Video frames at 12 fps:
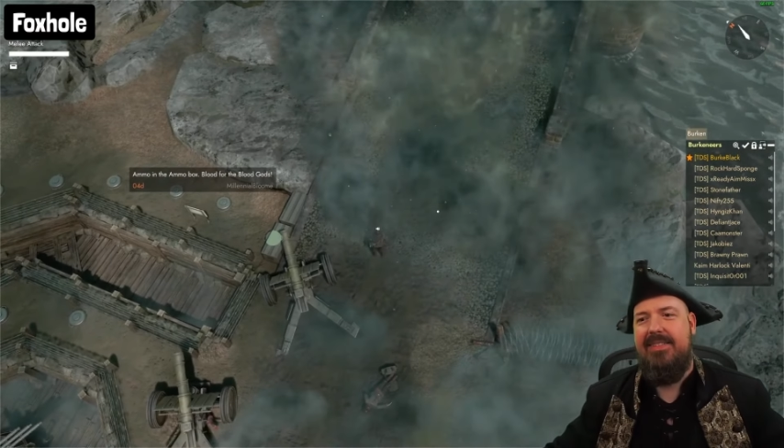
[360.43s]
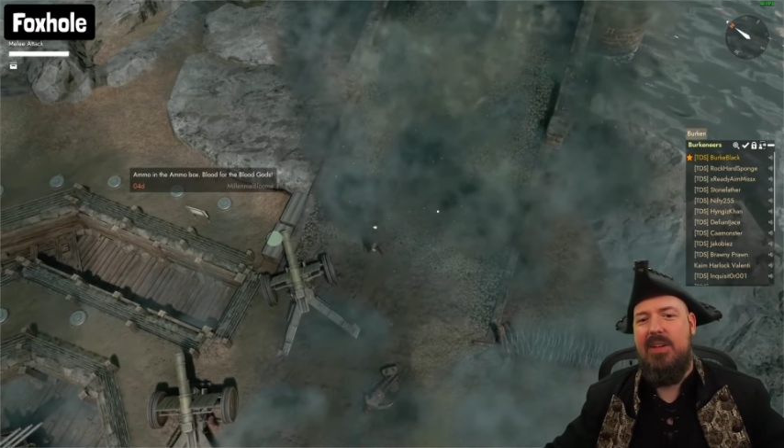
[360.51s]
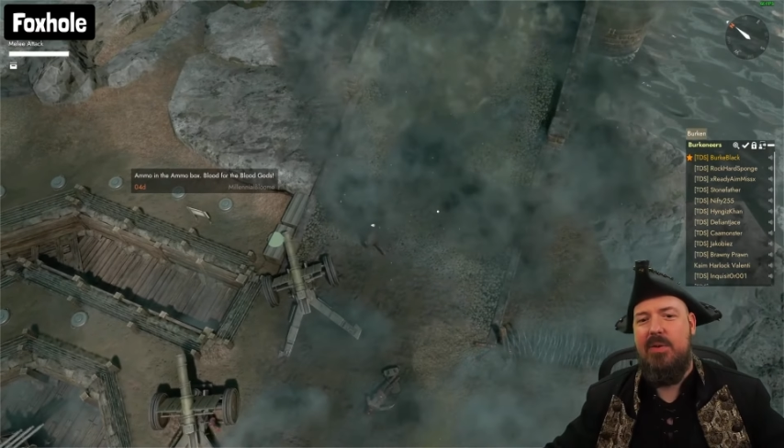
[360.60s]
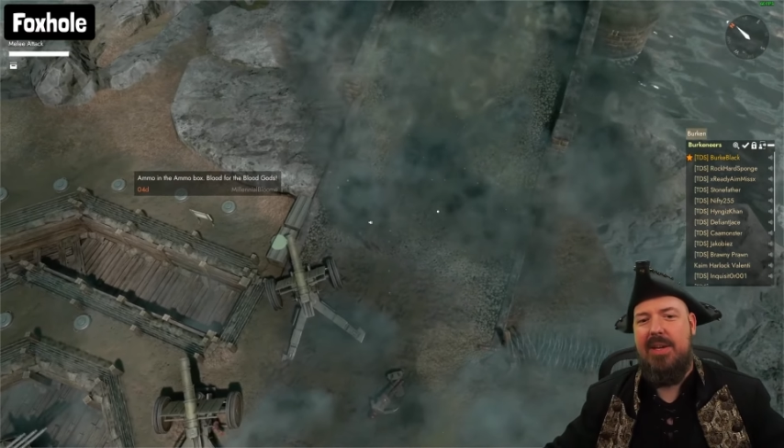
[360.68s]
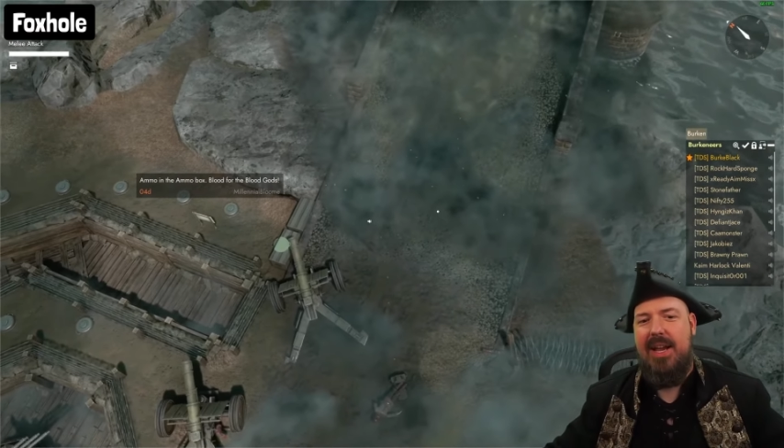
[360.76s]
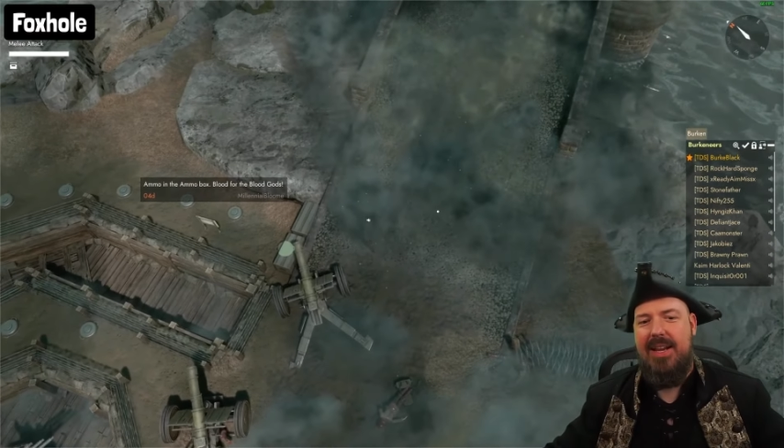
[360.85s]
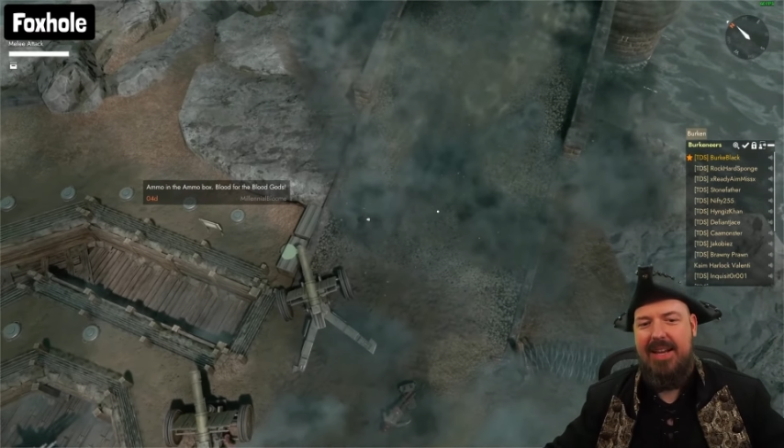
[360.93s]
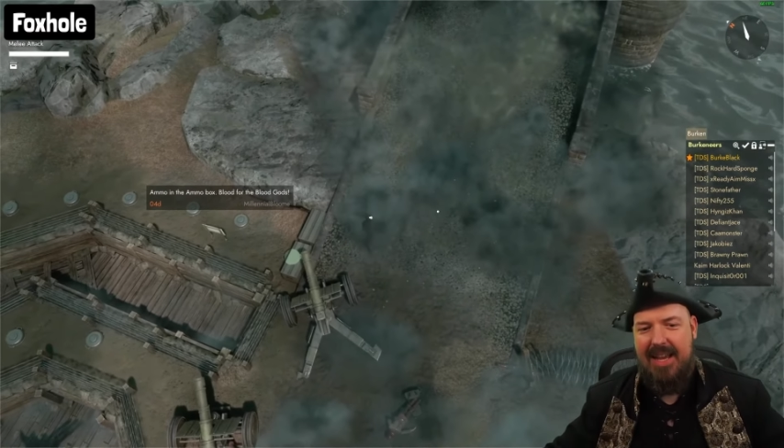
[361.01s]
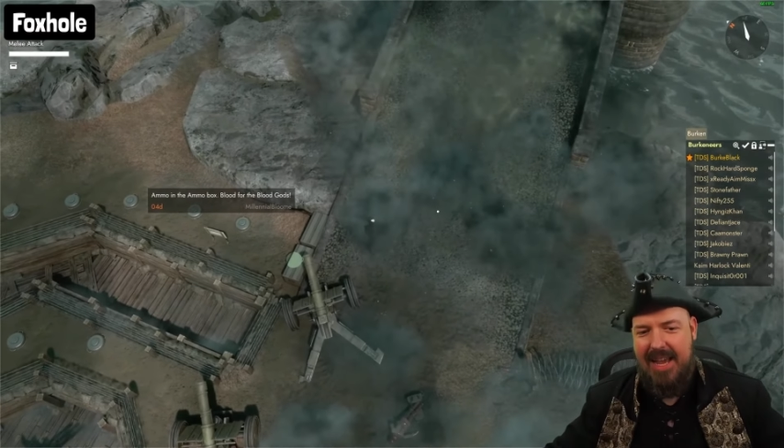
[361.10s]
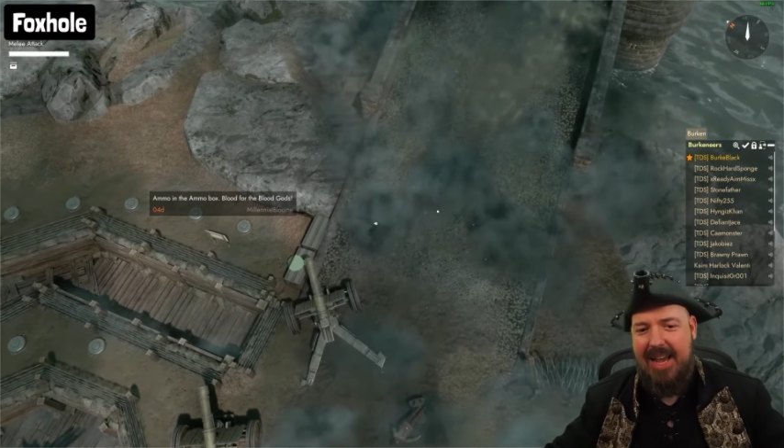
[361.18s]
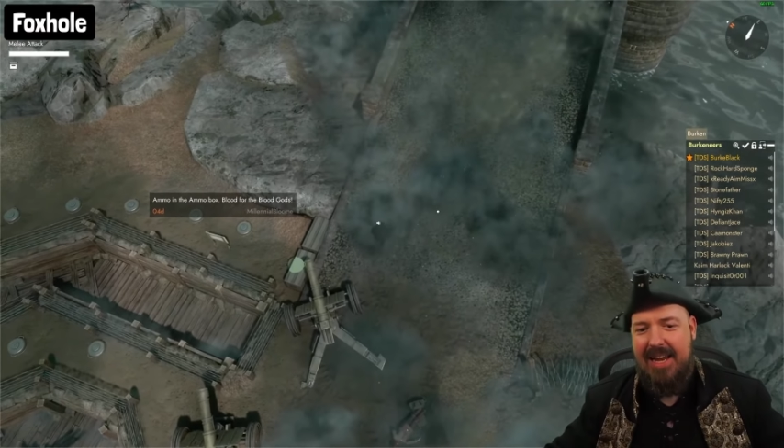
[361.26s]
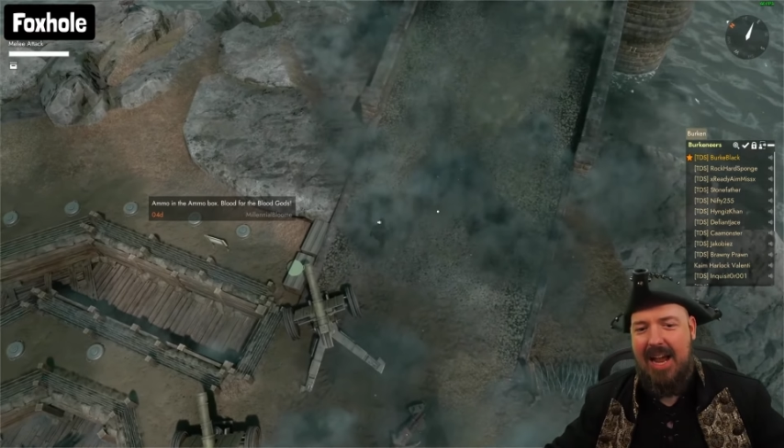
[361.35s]
you can
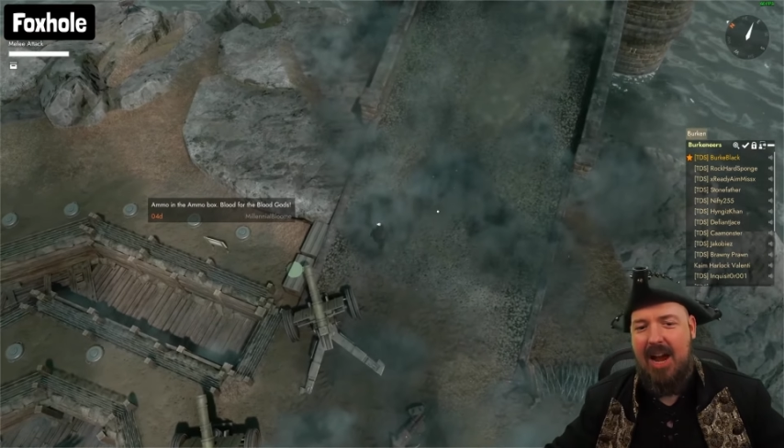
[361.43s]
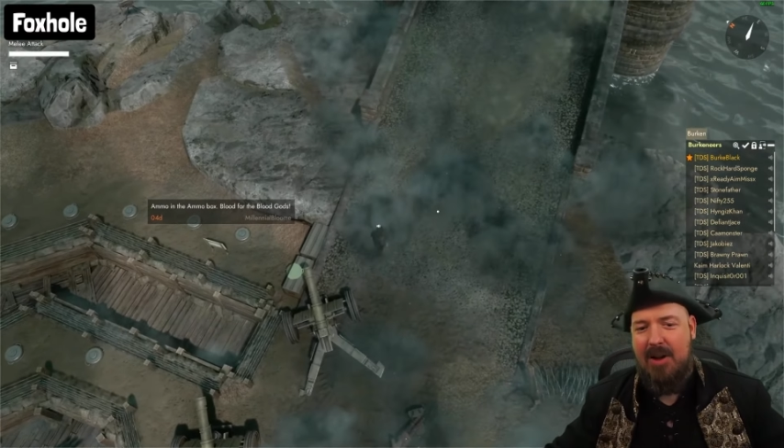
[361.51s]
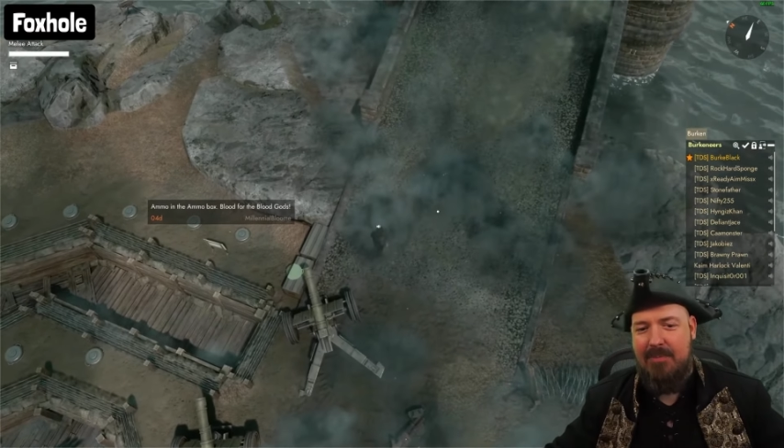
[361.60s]
eat our